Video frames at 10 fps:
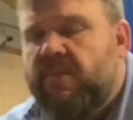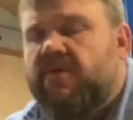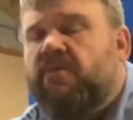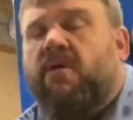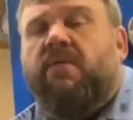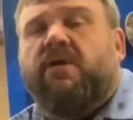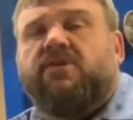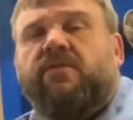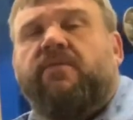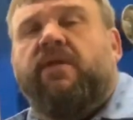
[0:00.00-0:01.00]
small block
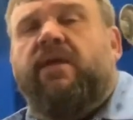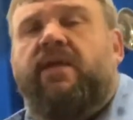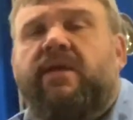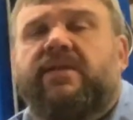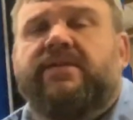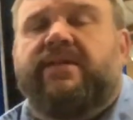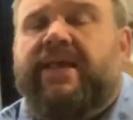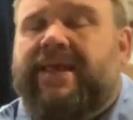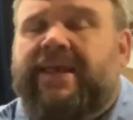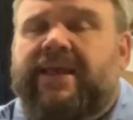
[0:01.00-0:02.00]
Chevrolet is
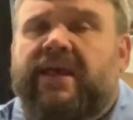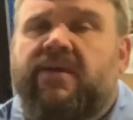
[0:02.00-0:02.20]
a